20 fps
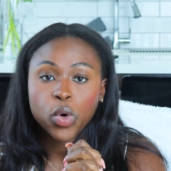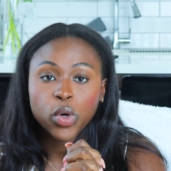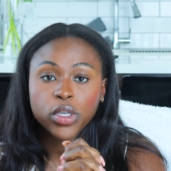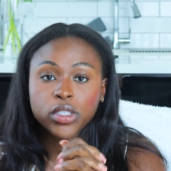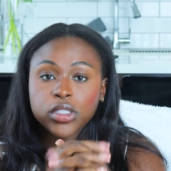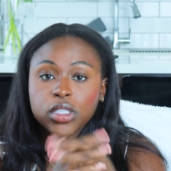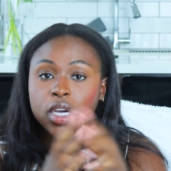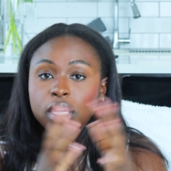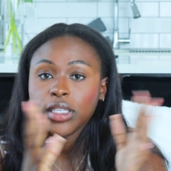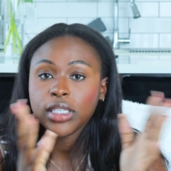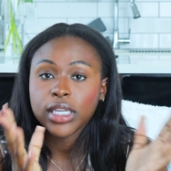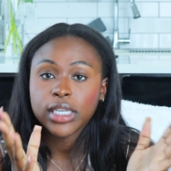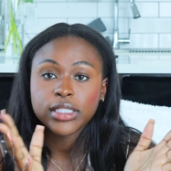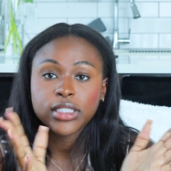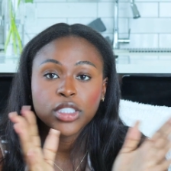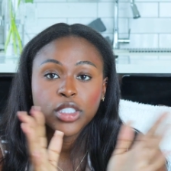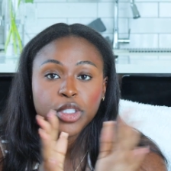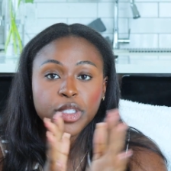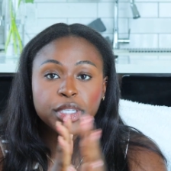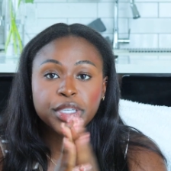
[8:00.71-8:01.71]
course,
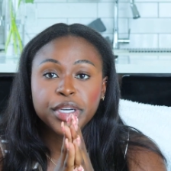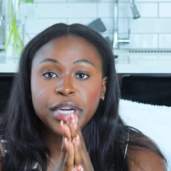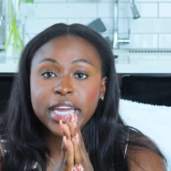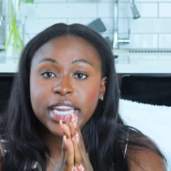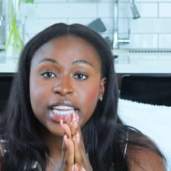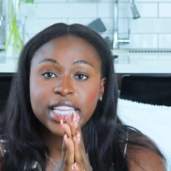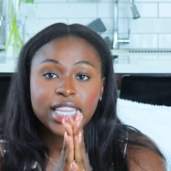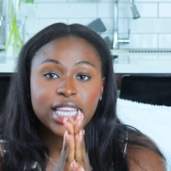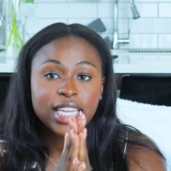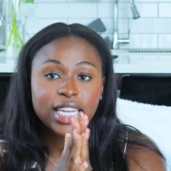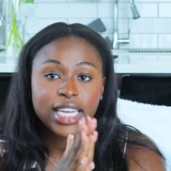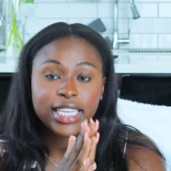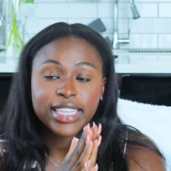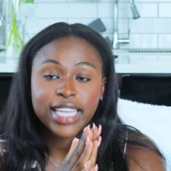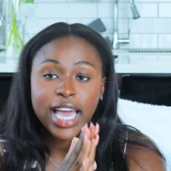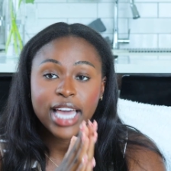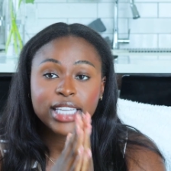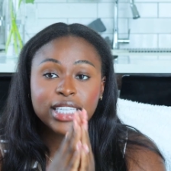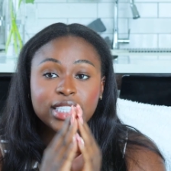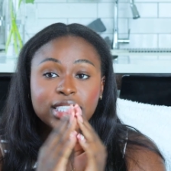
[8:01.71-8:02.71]
online degree, or anything
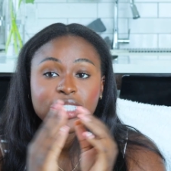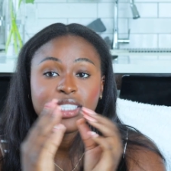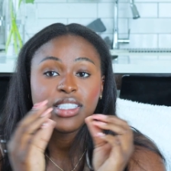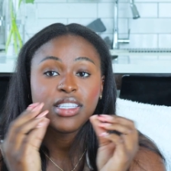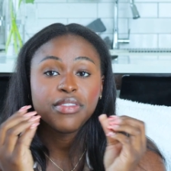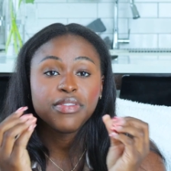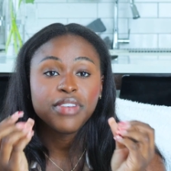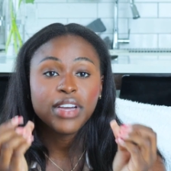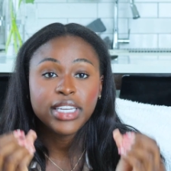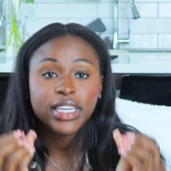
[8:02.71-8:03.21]
like that. This is the